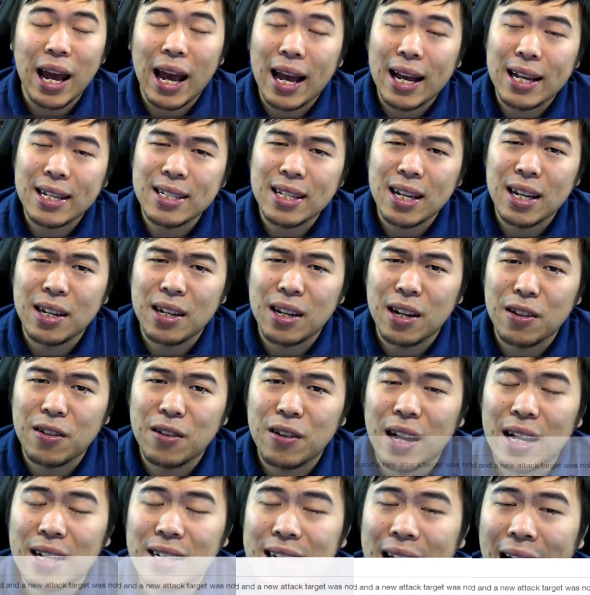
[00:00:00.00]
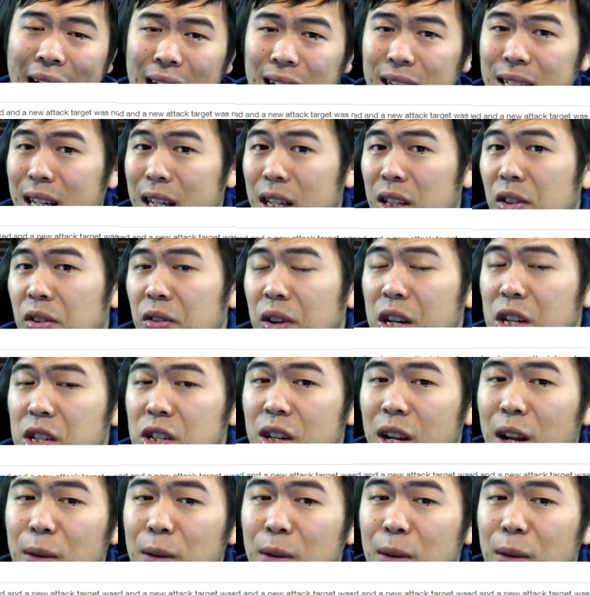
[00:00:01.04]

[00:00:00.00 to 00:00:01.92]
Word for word: as another attack declaration,